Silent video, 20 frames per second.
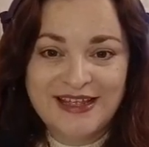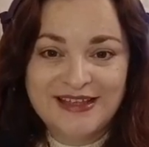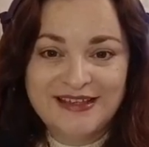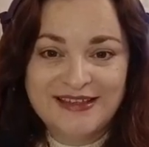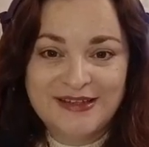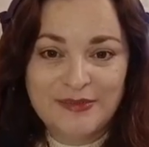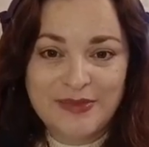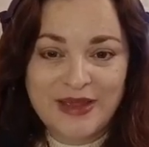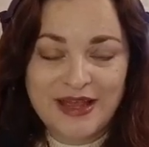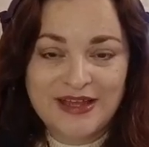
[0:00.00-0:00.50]

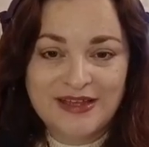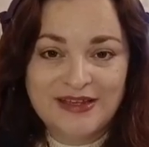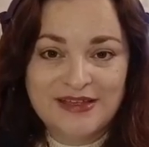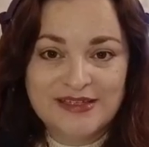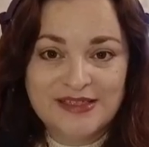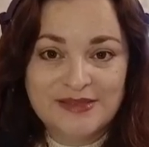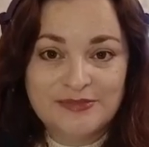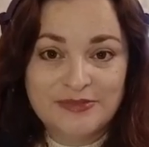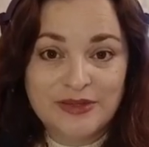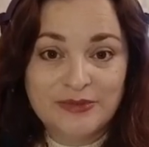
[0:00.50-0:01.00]
the
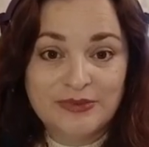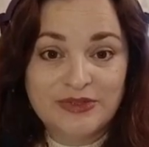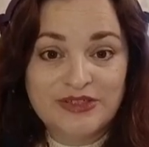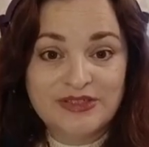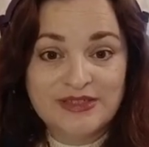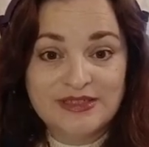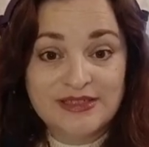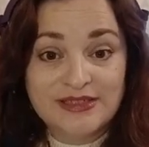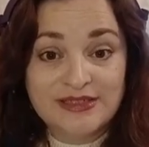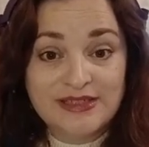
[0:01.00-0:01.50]
mechanism by which
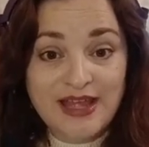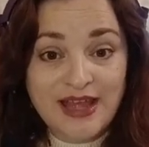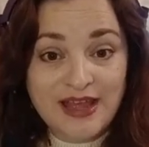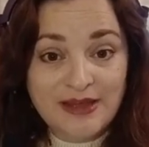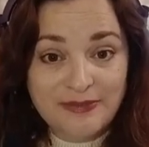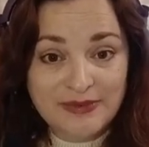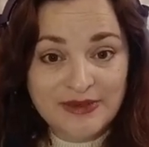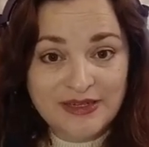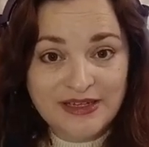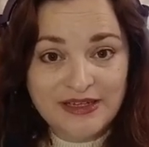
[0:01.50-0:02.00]
this is
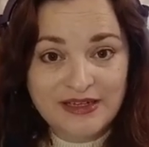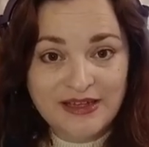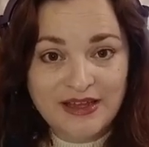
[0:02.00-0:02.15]
happening.